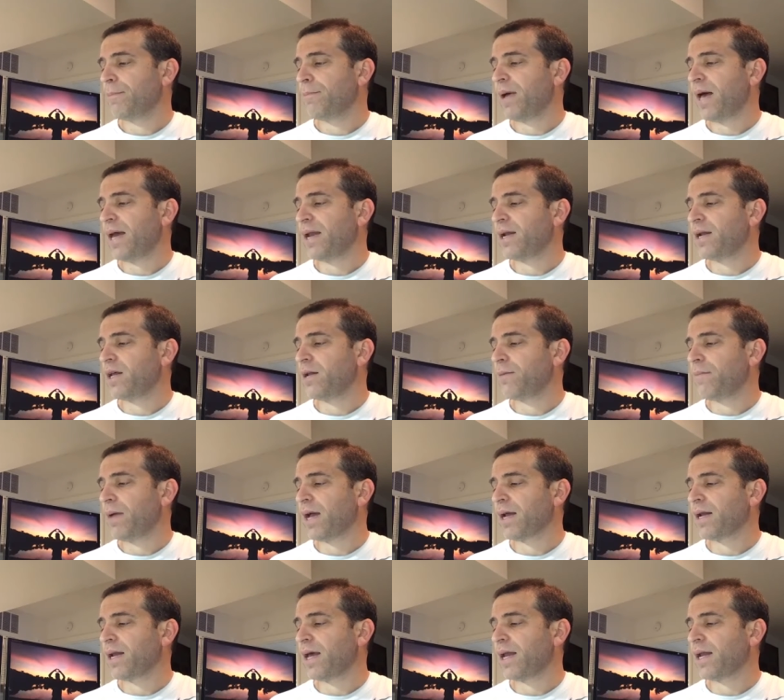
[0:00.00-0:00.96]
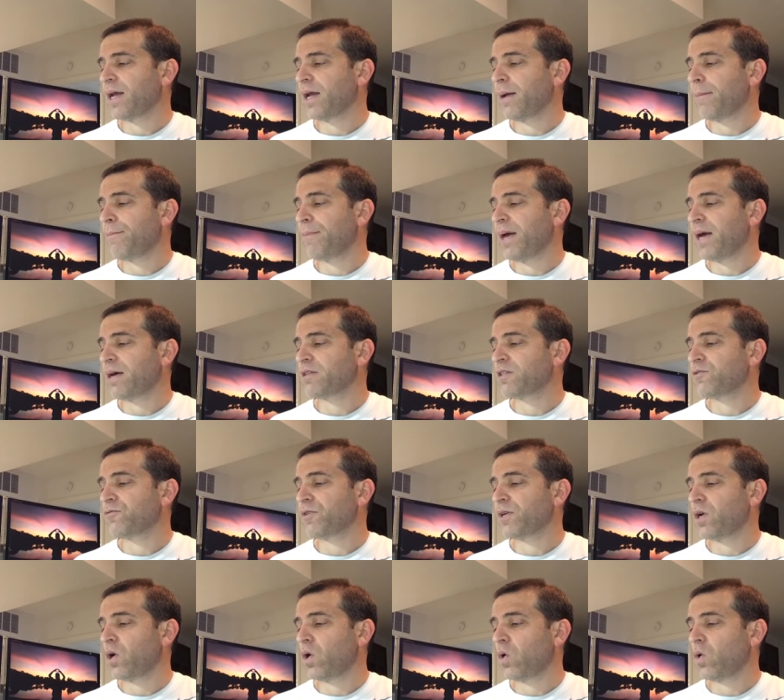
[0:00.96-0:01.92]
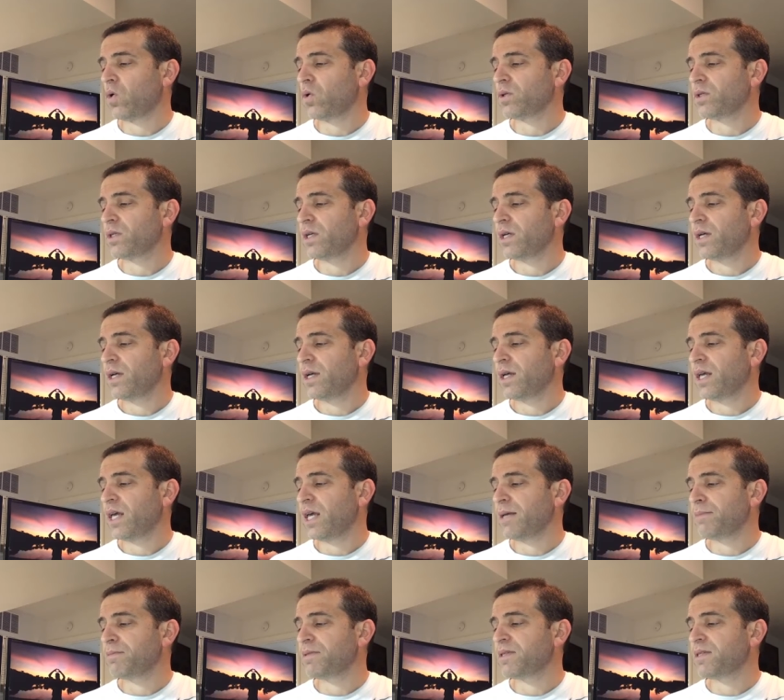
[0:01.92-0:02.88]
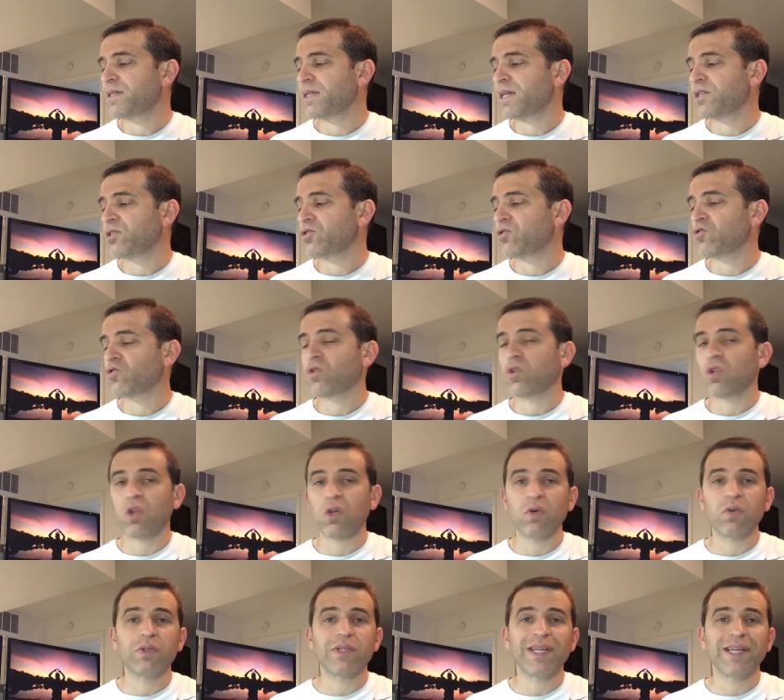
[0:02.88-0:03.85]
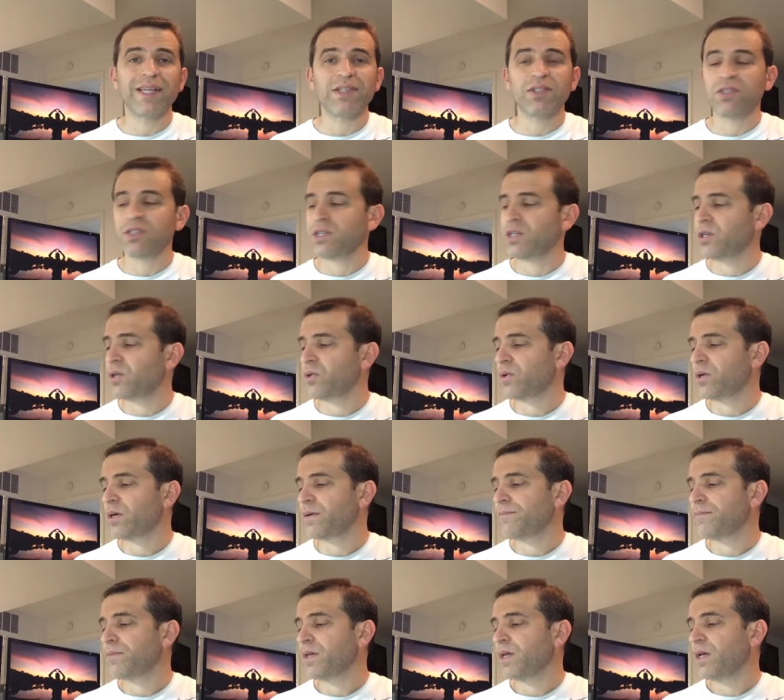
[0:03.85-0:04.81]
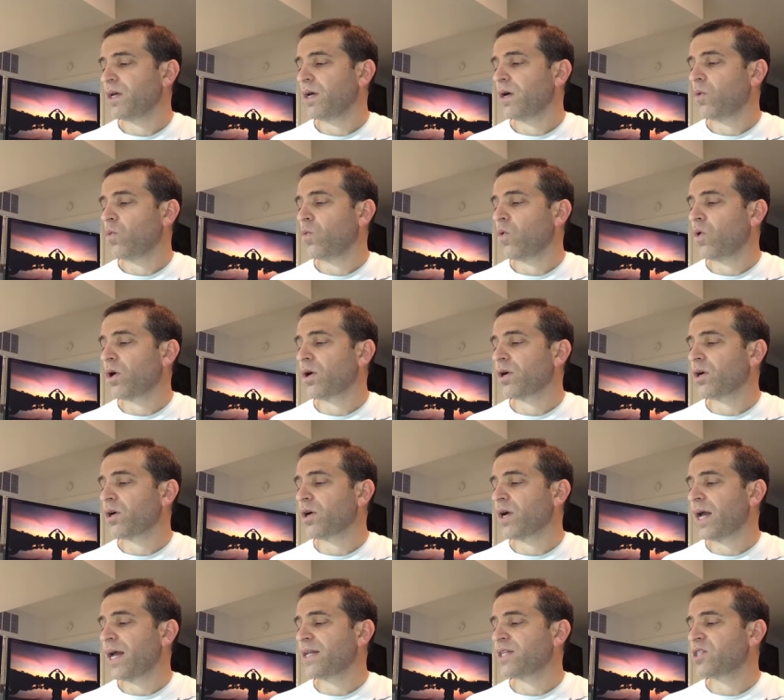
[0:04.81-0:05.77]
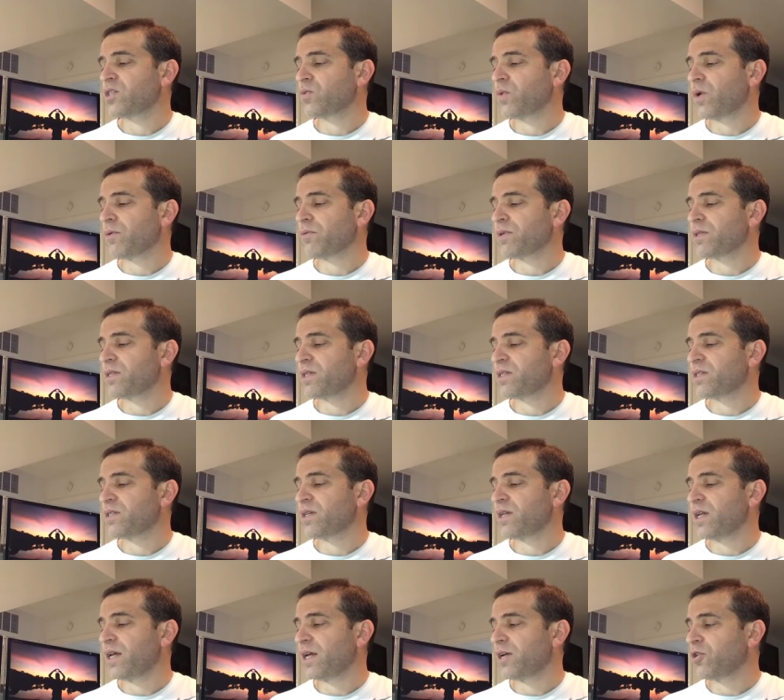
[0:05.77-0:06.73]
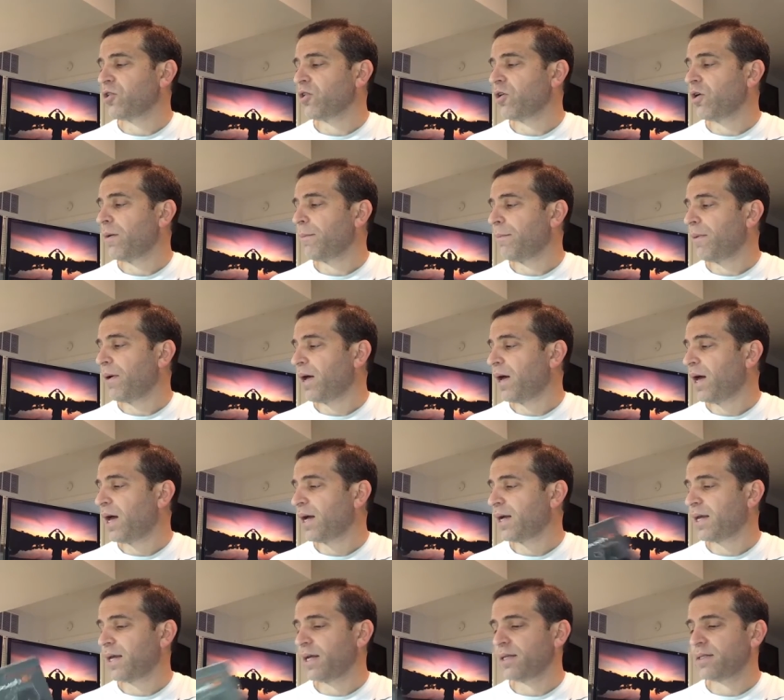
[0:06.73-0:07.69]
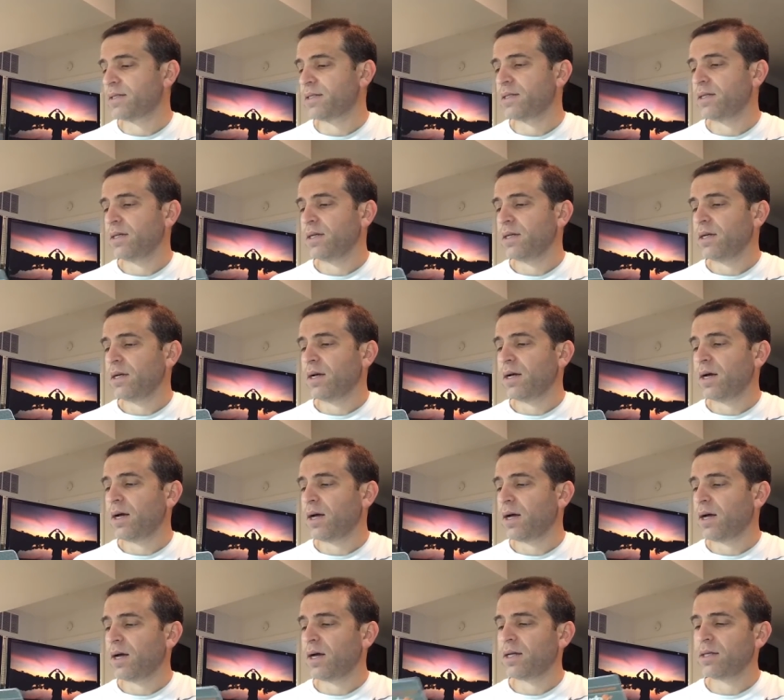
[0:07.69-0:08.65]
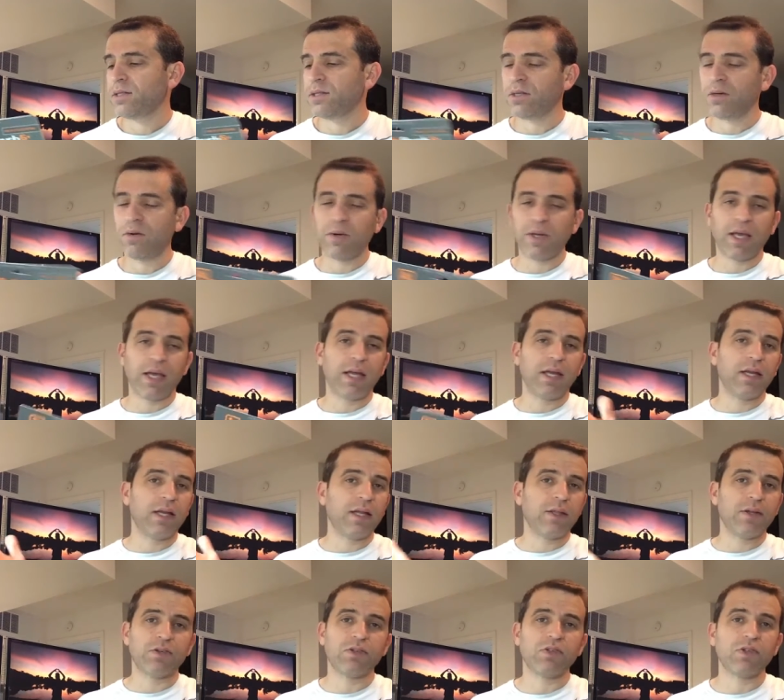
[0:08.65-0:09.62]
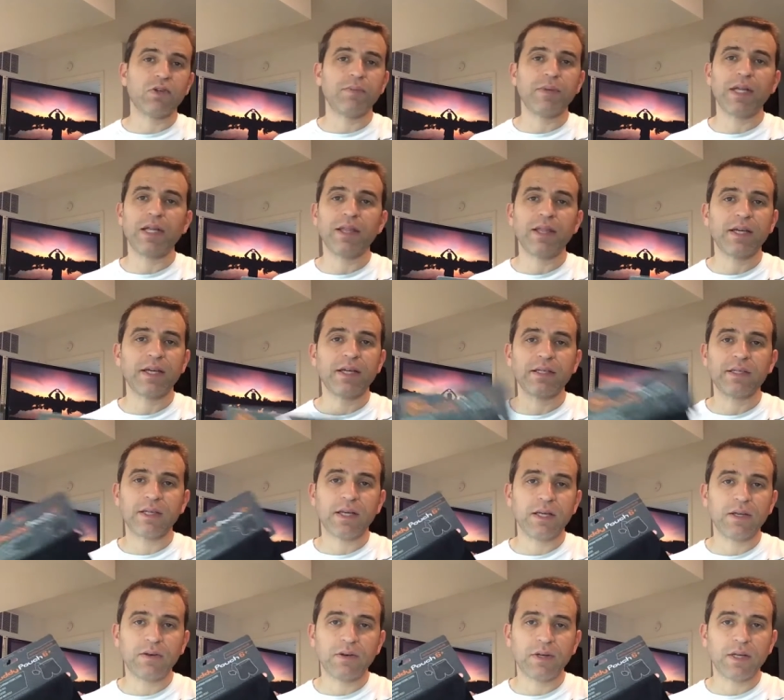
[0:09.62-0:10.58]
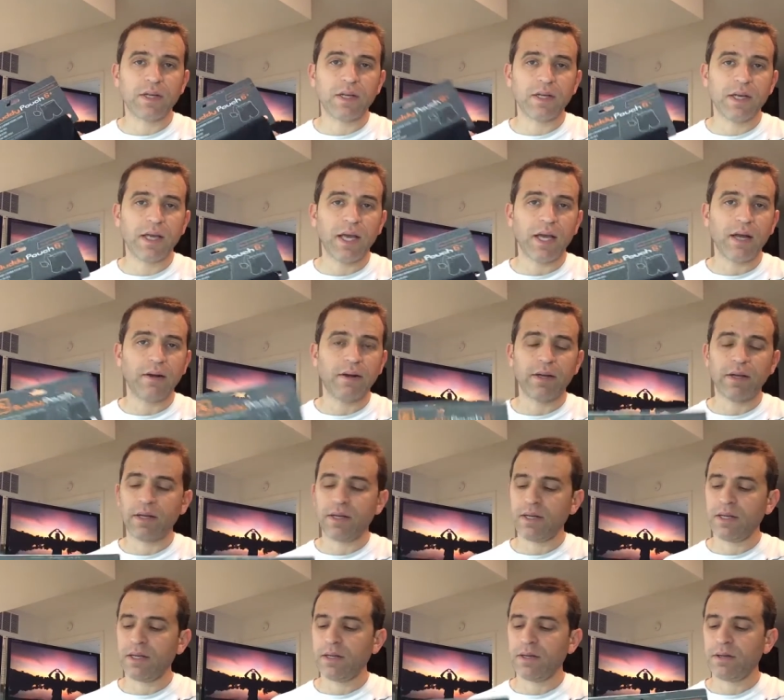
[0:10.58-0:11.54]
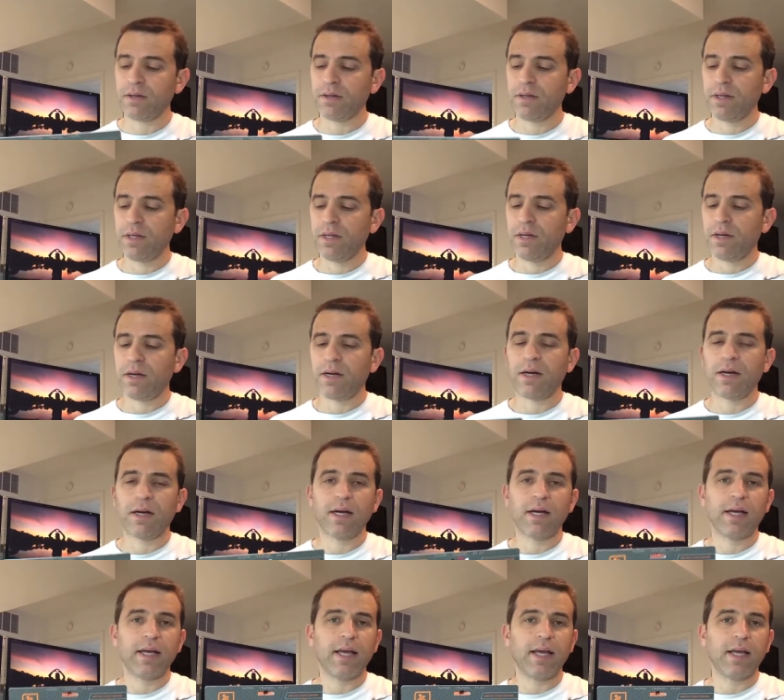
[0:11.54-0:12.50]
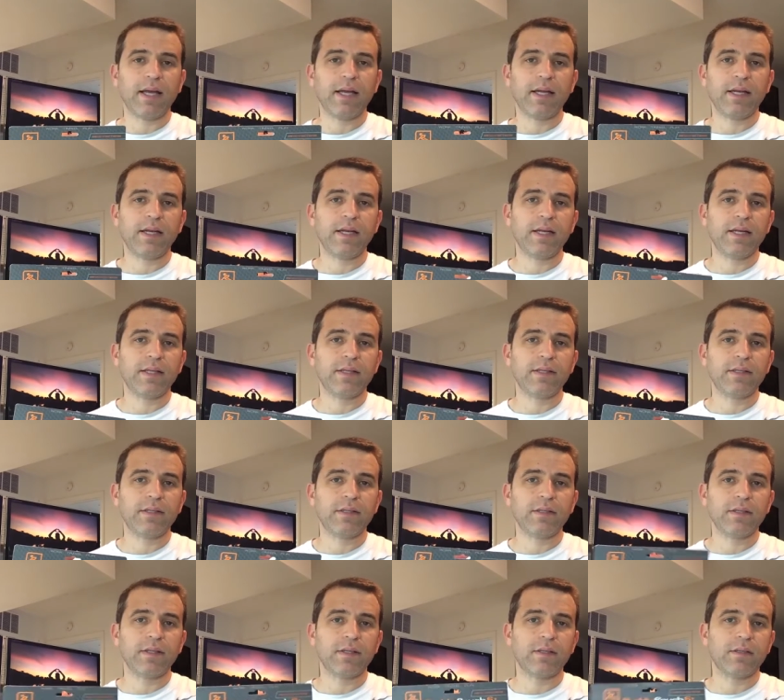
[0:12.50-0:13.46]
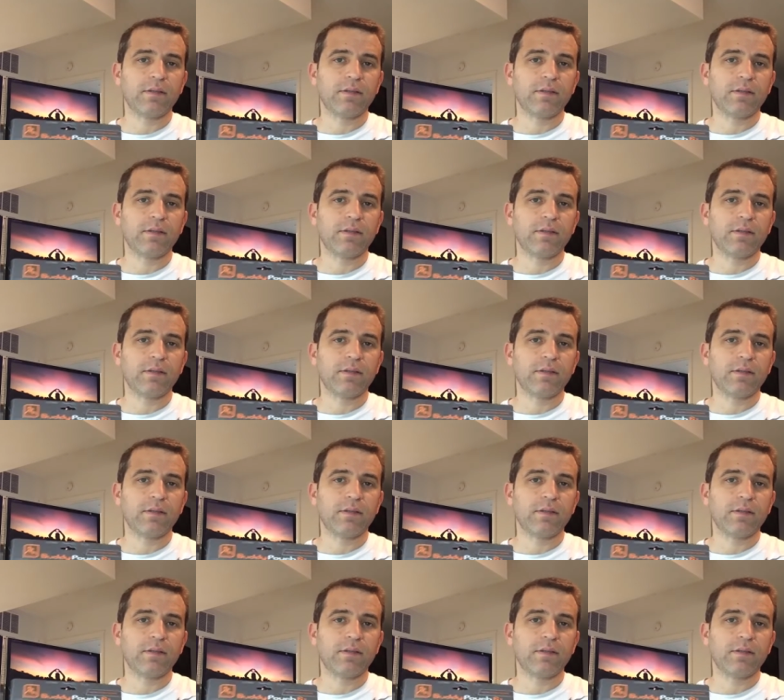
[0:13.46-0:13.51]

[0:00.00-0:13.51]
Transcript: Patented magnetic bounce-free hold. Keeps essentials close and secure. Water and sweat-resistant inner pocket. So again, there's so many things that you can carry in here, and it's